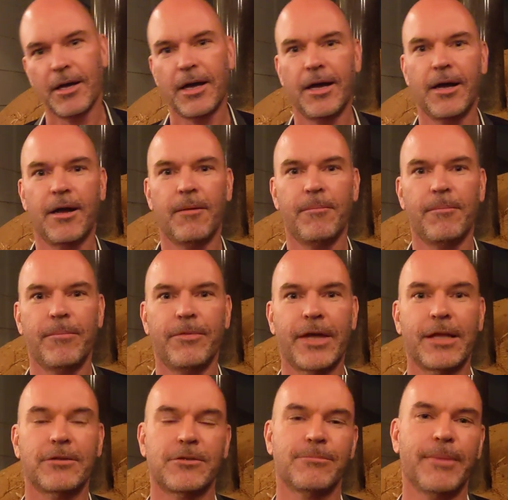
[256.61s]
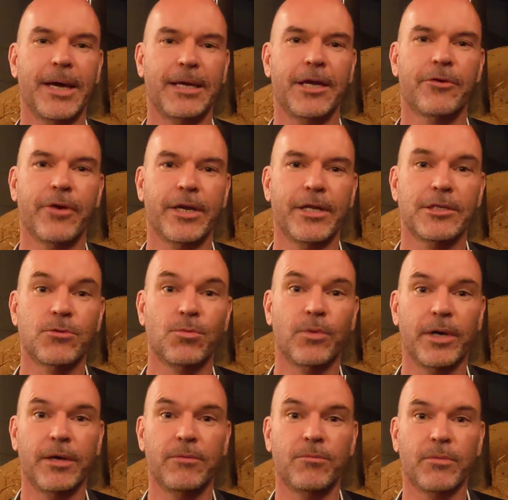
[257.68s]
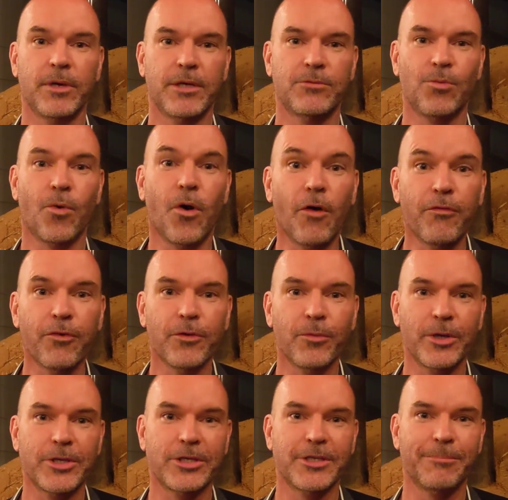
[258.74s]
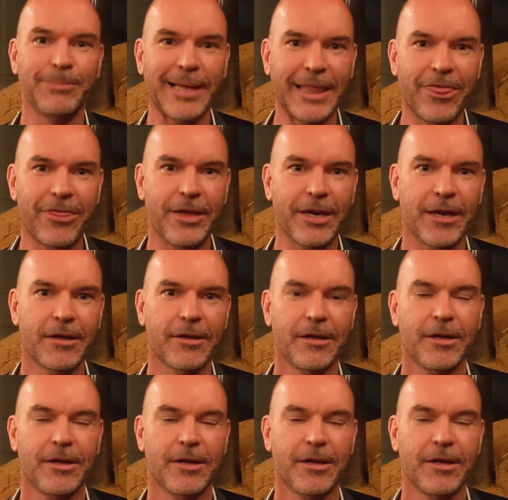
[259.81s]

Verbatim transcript: um, that's main ingredient is, in, is warfarin which is a blood thinner